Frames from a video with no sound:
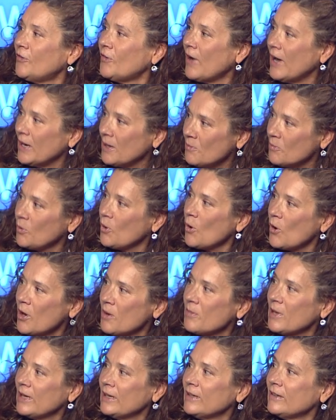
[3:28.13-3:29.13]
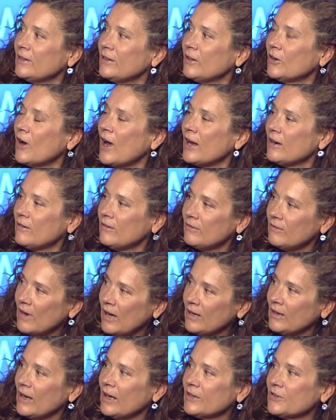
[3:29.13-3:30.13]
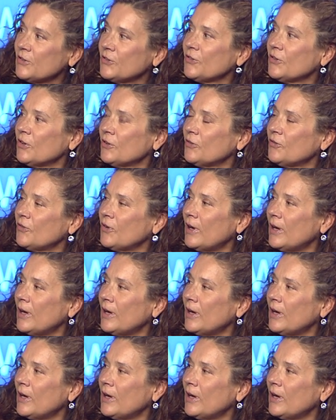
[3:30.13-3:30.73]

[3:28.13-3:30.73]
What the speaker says: unemployment, you know, I'd like to sort of